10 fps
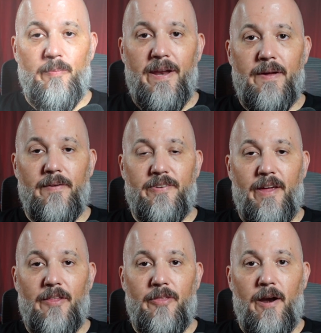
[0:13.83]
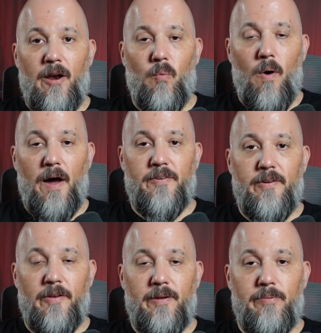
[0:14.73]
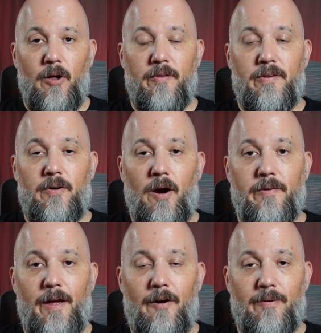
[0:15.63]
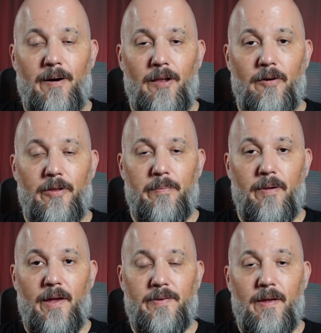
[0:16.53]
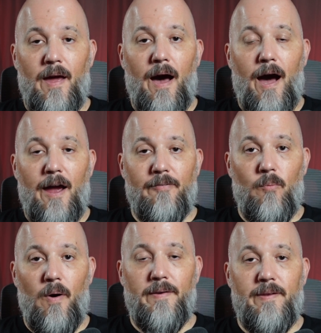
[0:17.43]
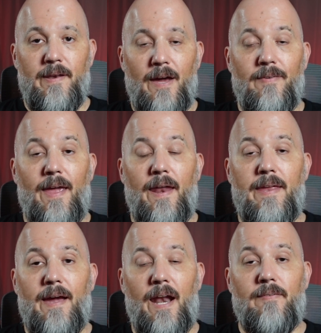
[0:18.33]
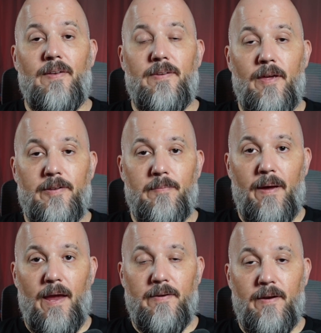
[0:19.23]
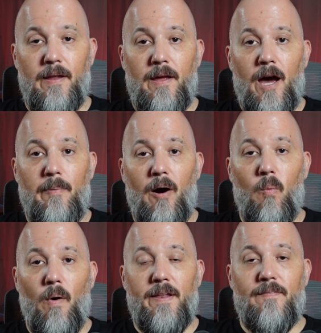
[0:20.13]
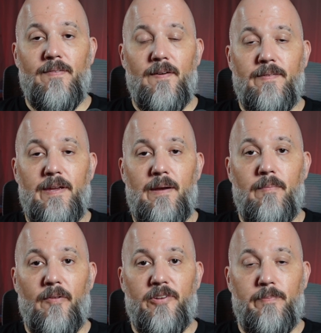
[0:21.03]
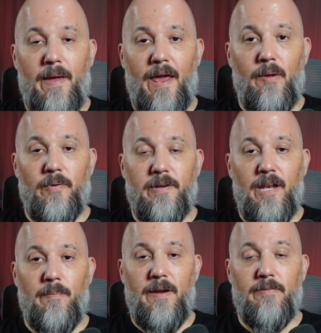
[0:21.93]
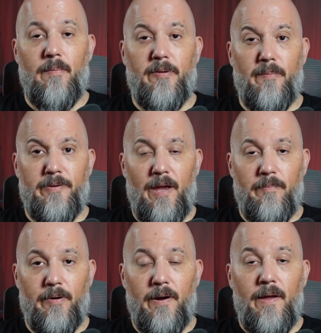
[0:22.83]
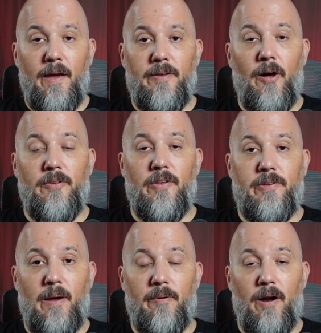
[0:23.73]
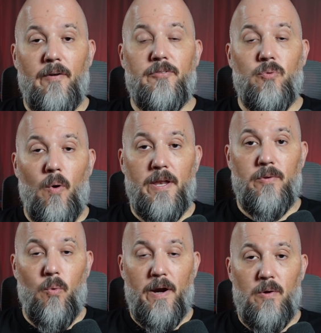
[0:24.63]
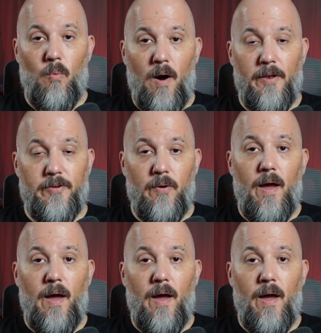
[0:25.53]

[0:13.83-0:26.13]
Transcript: many of us sat there and watched Jensen pull these cards out from all over the place, I, for one, didn't have any kind of anticipation about what a 15-month span it was going to be from September until December of 2021. So